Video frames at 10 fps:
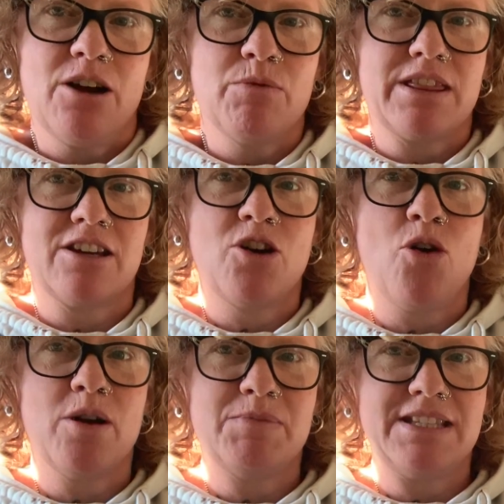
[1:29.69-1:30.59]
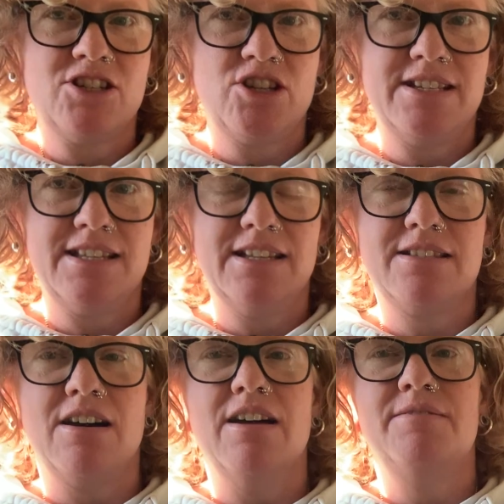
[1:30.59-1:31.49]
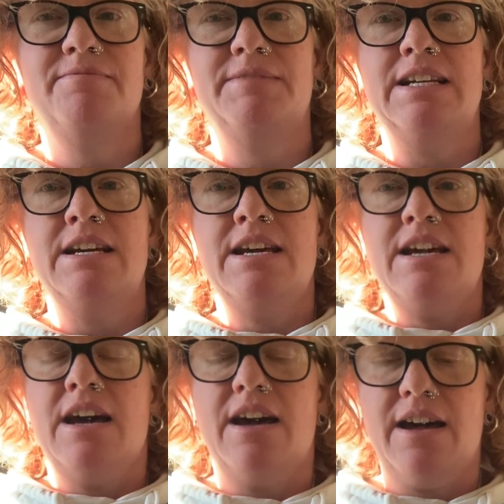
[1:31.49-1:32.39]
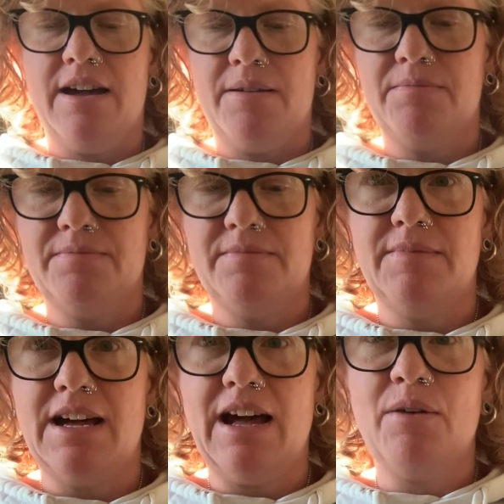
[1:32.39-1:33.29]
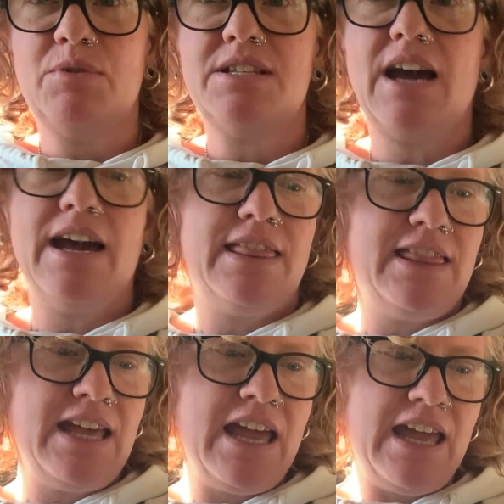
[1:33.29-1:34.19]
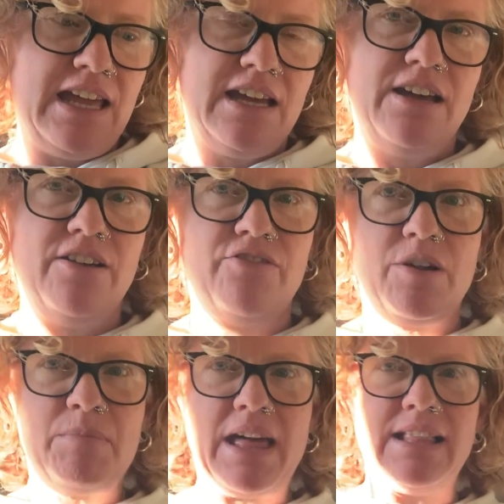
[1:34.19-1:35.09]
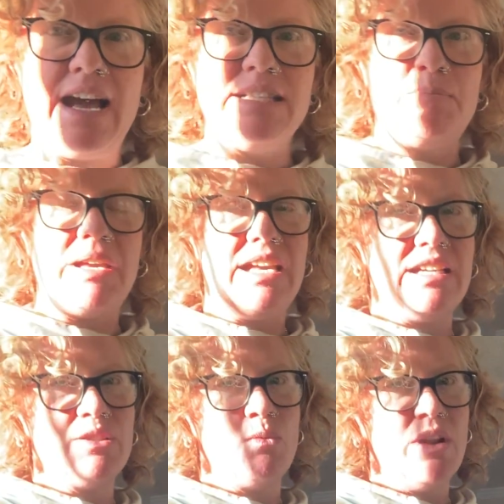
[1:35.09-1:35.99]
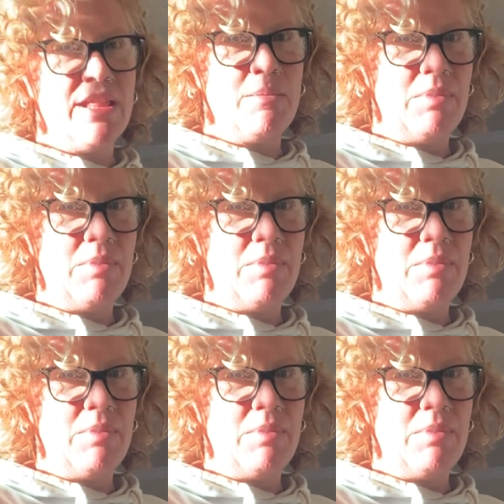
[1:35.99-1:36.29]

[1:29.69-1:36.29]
with the corpse that she sits on. That was, I think, from that last piece, one of the